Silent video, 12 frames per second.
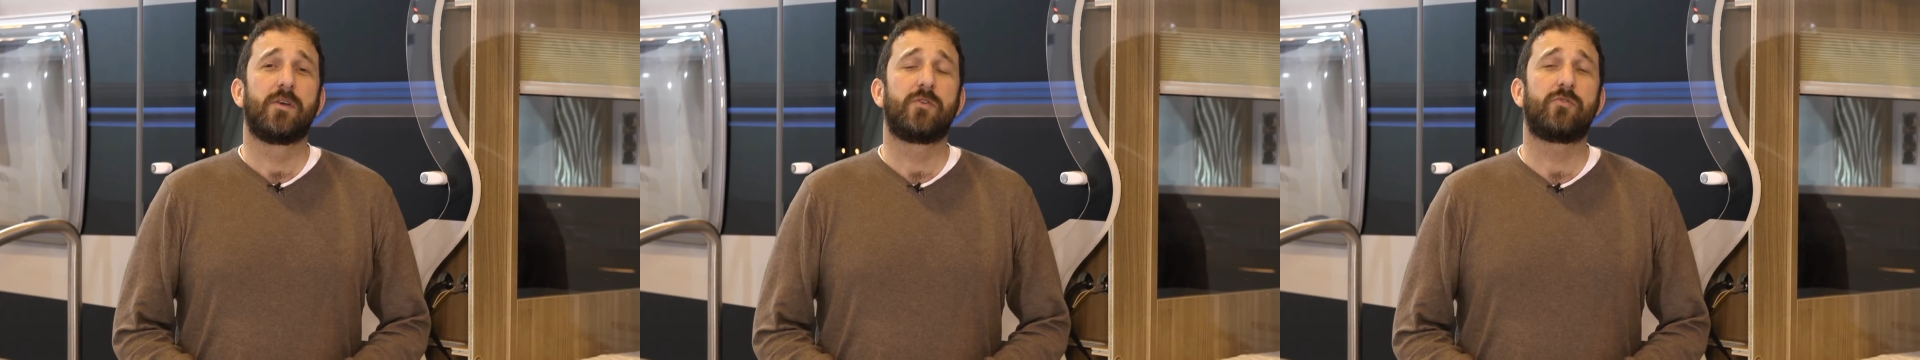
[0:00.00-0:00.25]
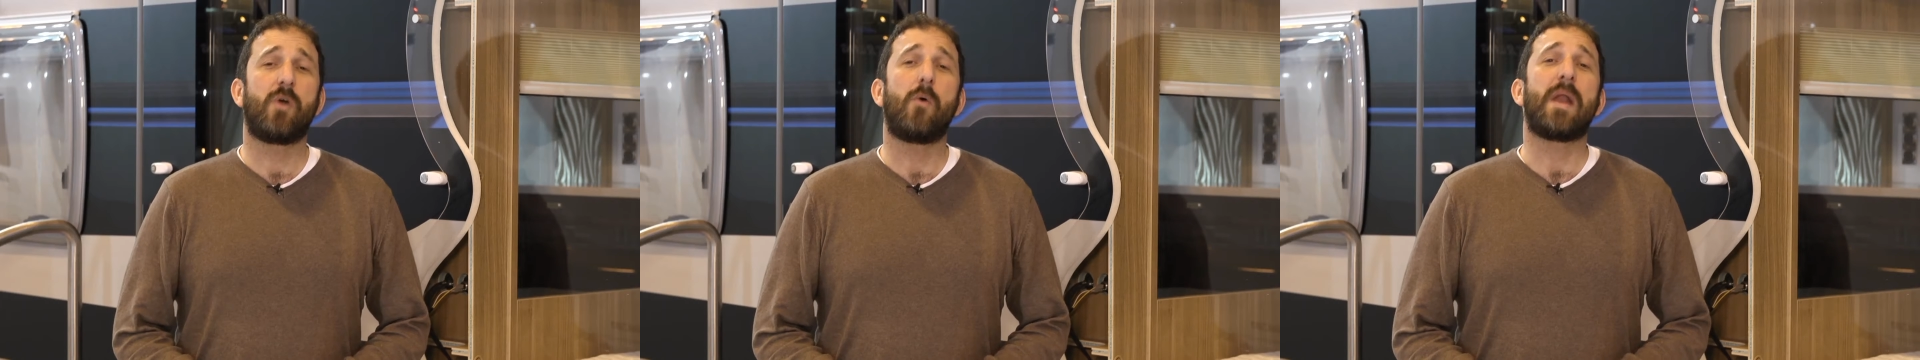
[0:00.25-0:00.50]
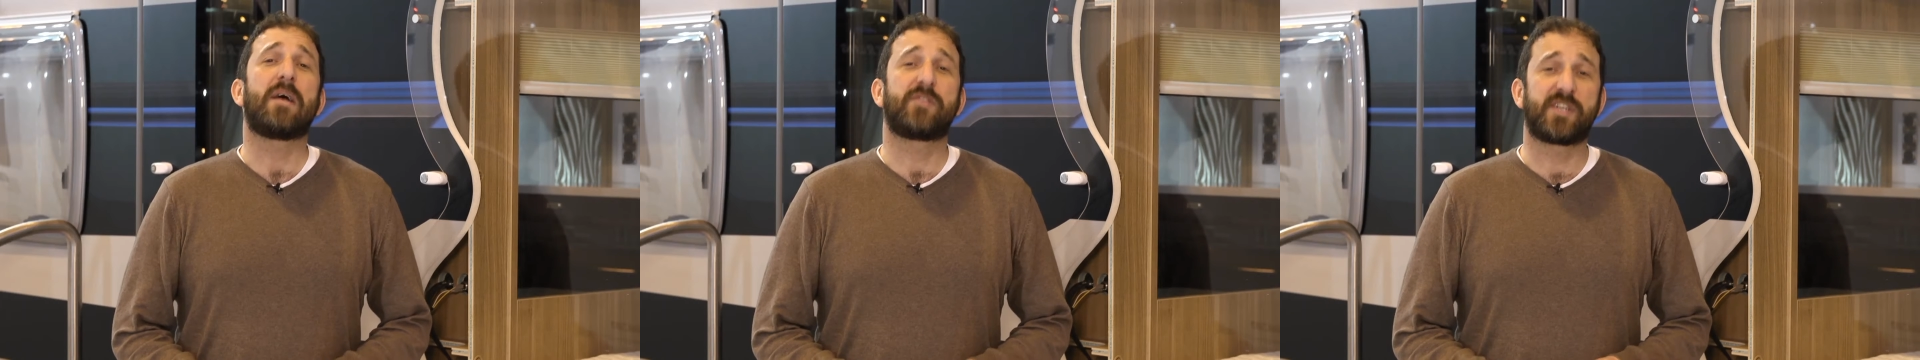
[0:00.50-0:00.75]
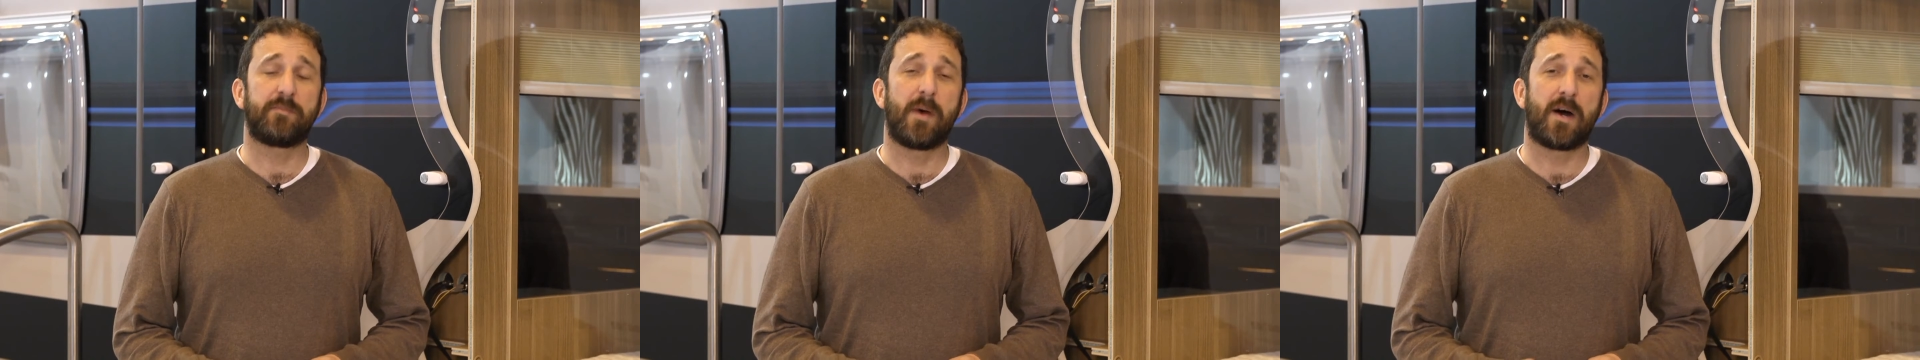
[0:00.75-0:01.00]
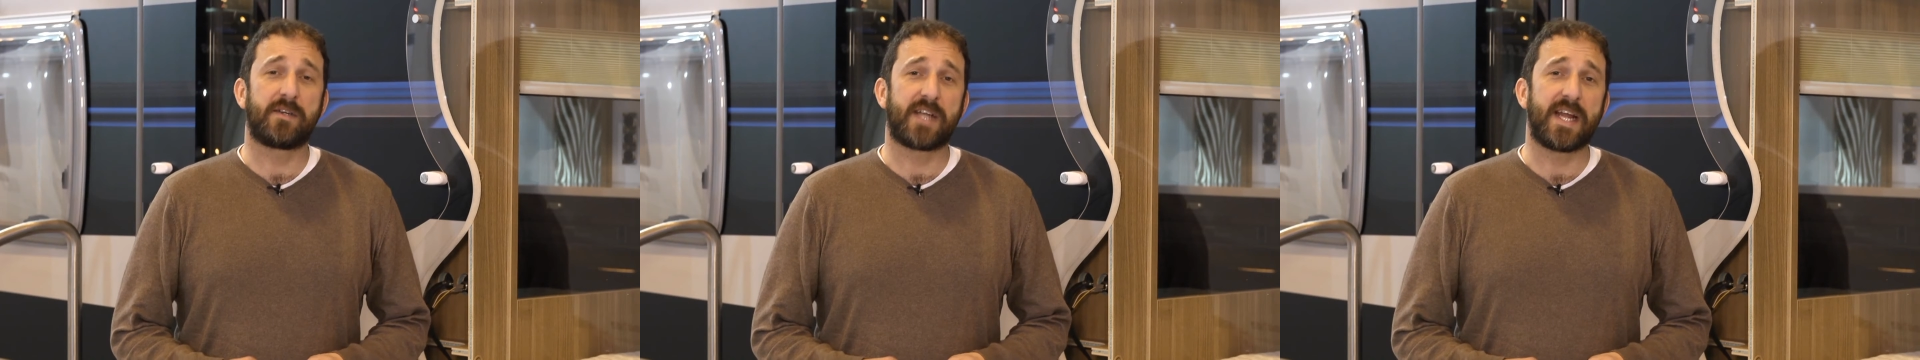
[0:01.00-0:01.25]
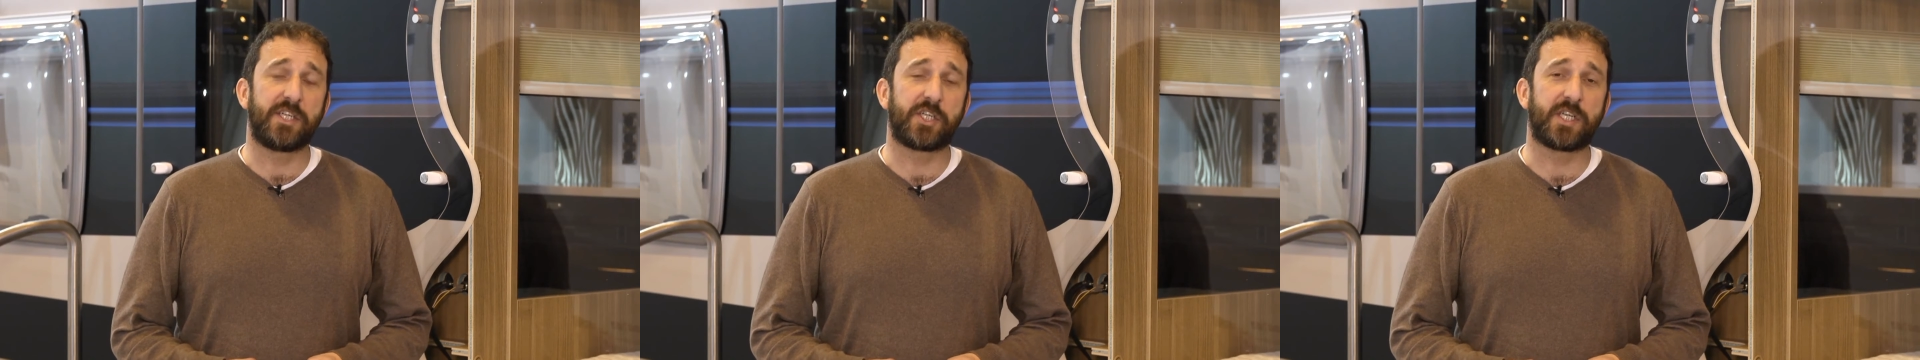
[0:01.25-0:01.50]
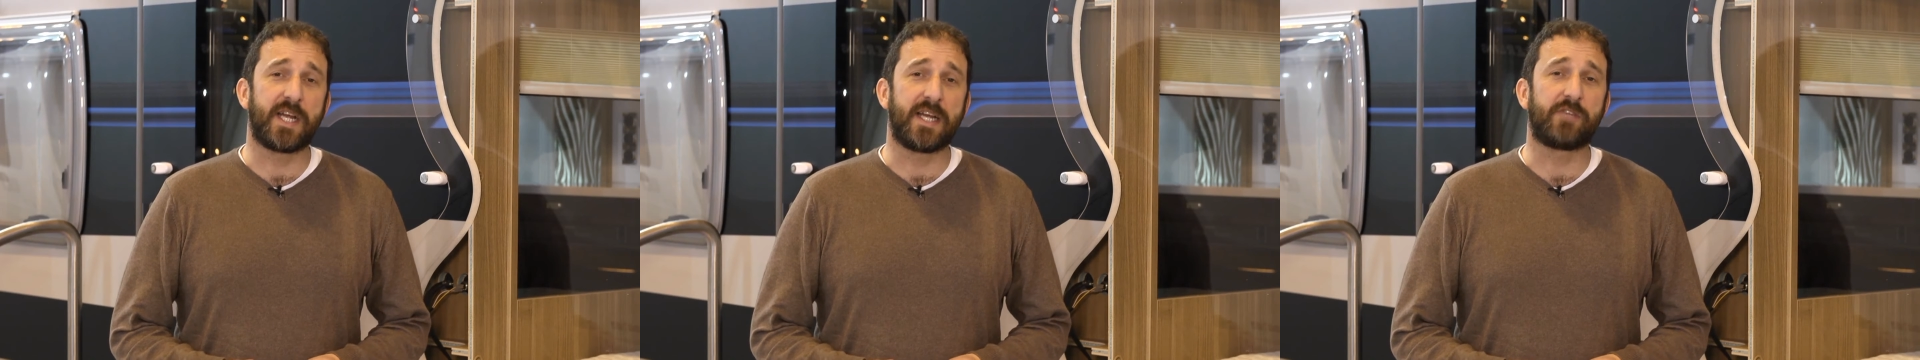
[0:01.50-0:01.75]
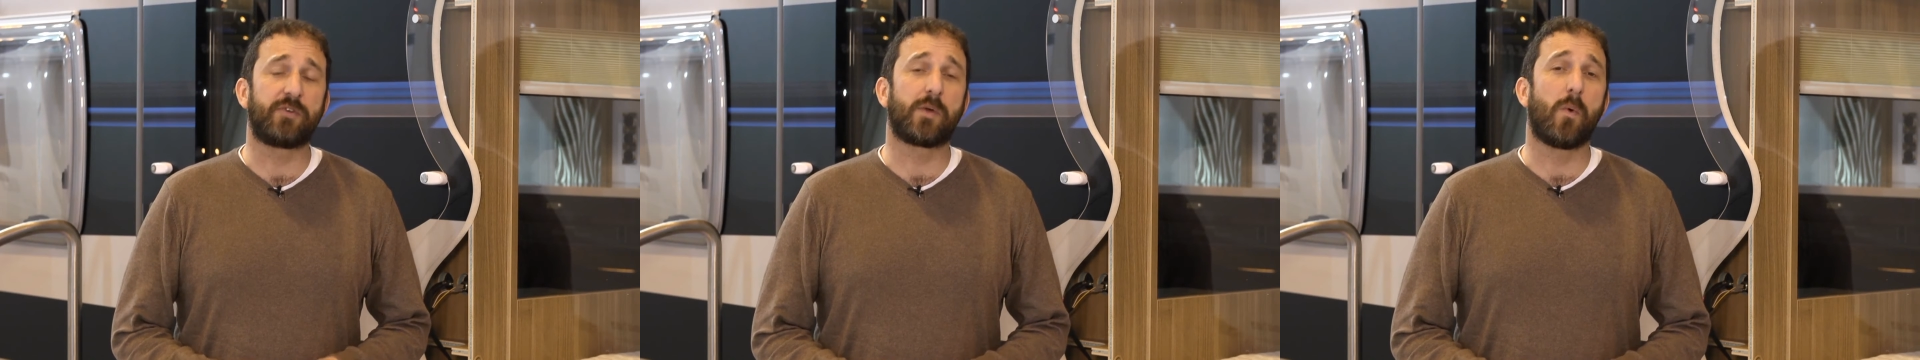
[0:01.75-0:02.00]
To roll out Smart HT
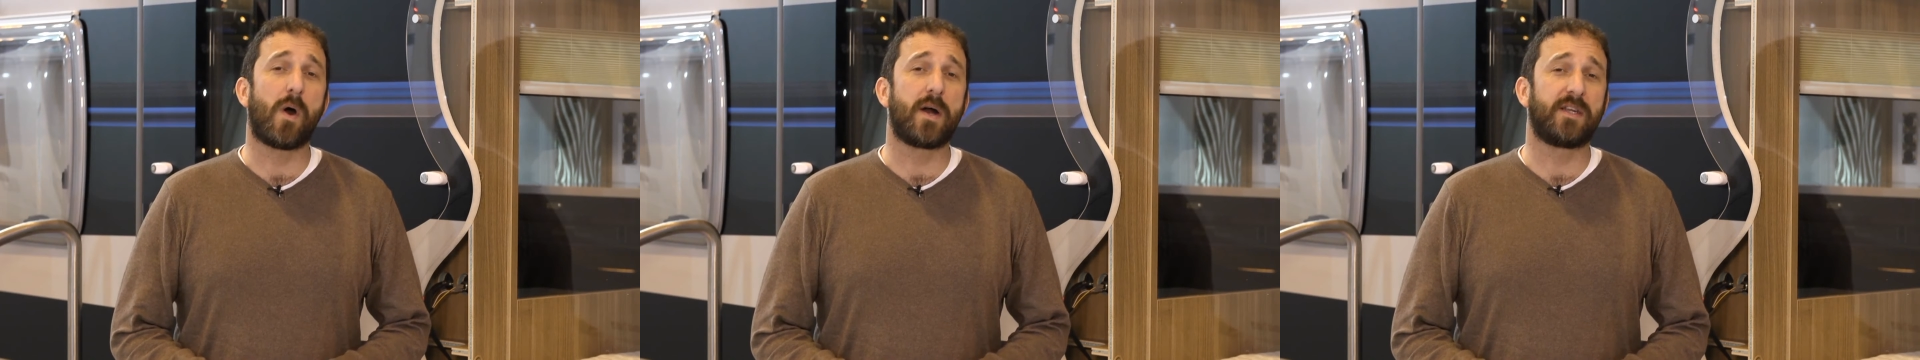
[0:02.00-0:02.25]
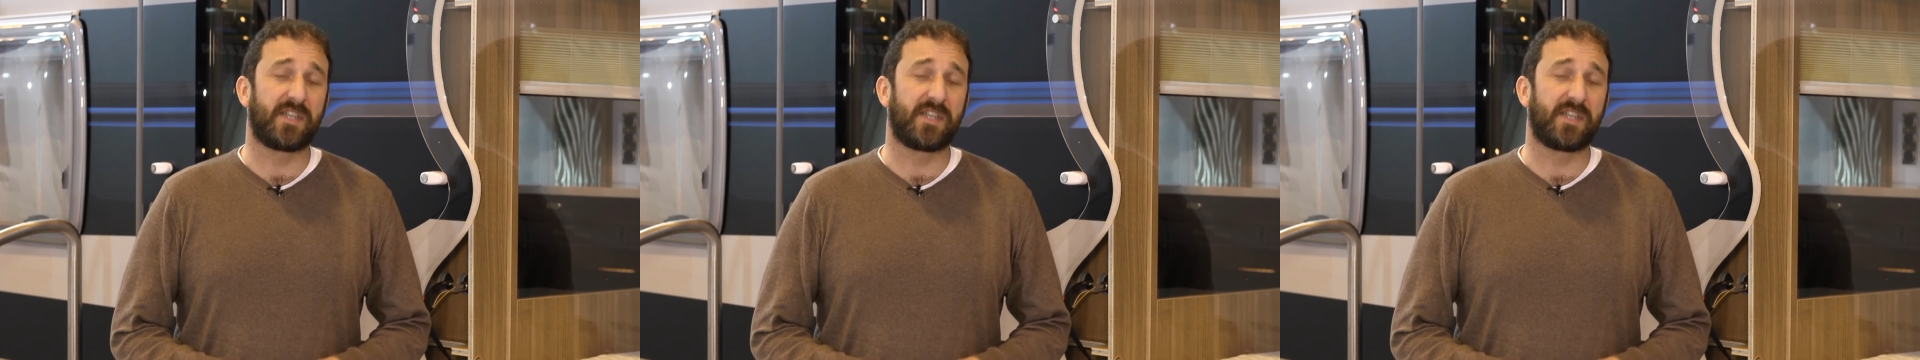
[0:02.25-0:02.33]
has required